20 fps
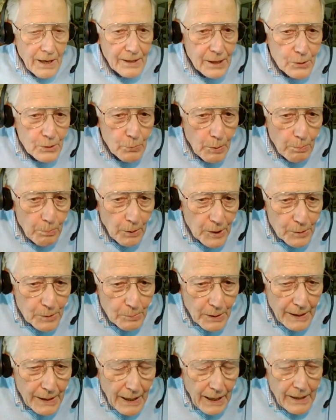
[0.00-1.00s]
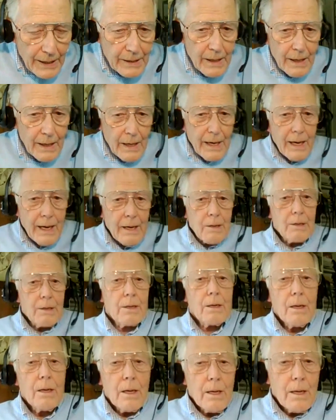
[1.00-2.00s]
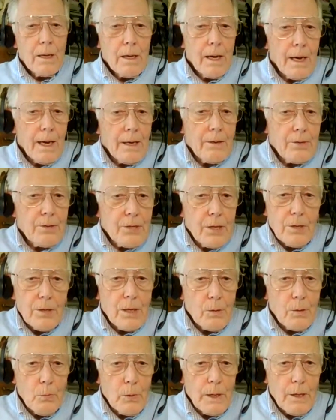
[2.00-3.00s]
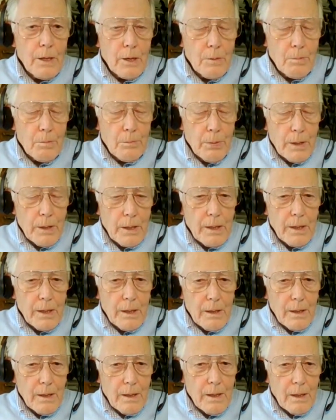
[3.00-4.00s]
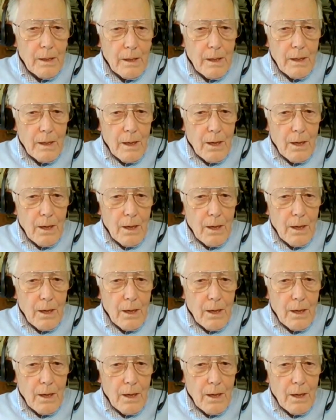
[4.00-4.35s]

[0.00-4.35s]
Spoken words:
we possibly can, and certainly we can be a